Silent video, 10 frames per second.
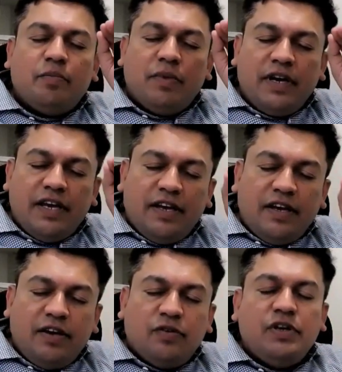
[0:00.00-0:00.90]
my
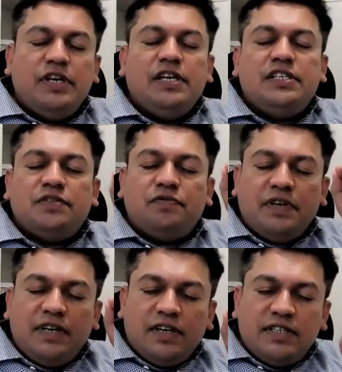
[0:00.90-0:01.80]
each
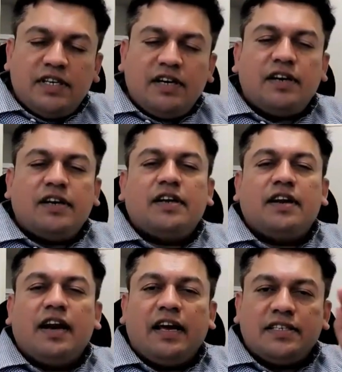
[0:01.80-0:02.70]
fingers are
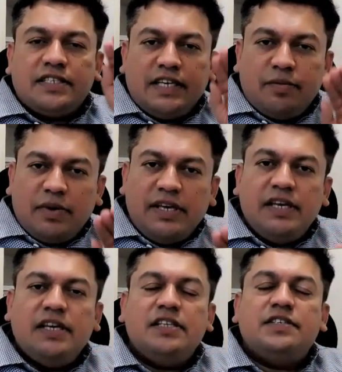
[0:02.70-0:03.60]
relaxing, my
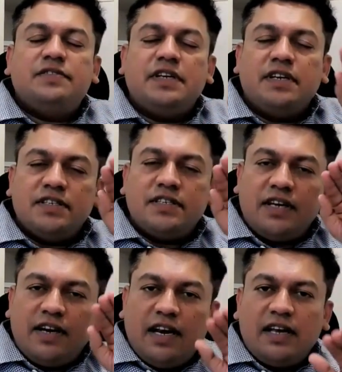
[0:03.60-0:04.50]
each fingers
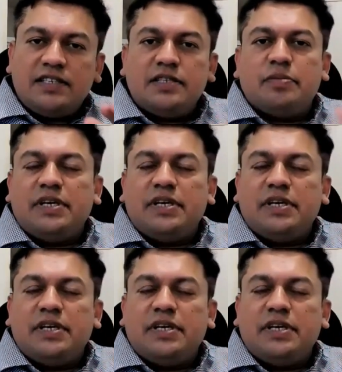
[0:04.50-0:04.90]
are relaxing,